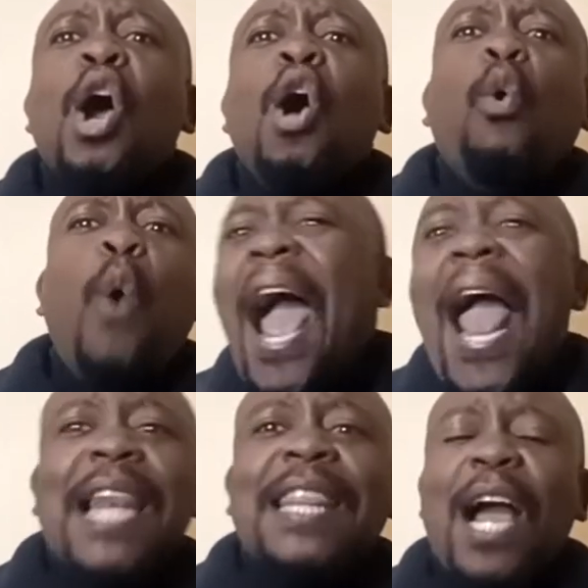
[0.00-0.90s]

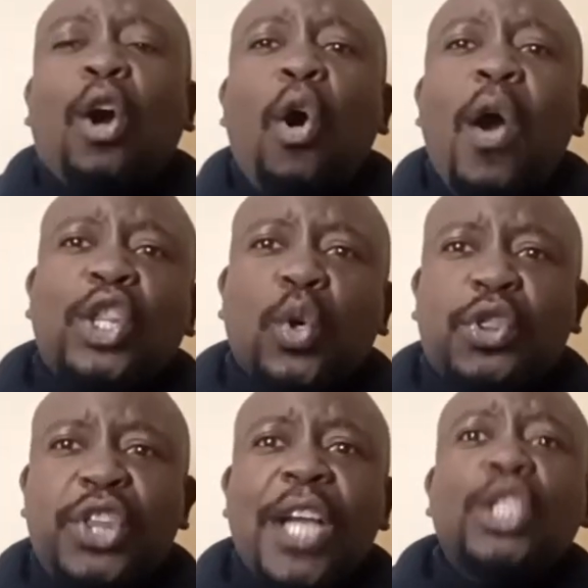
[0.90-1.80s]
while they are going through
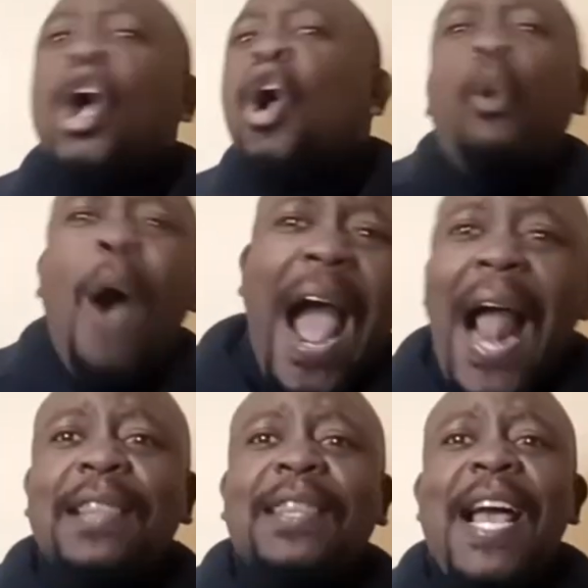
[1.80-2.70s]
things,
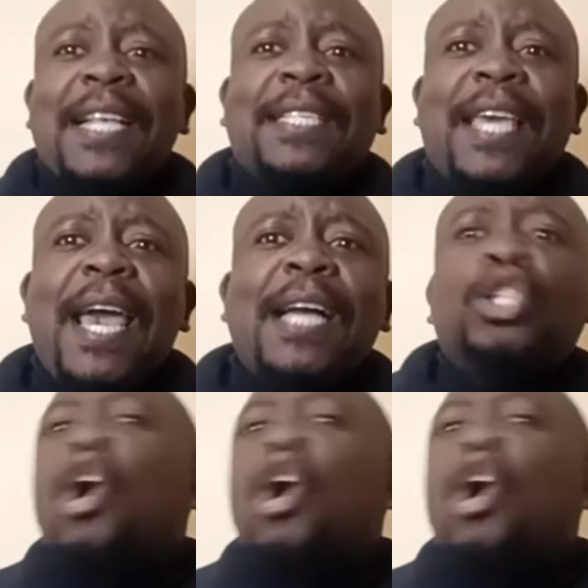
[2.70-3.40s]
while they are scared,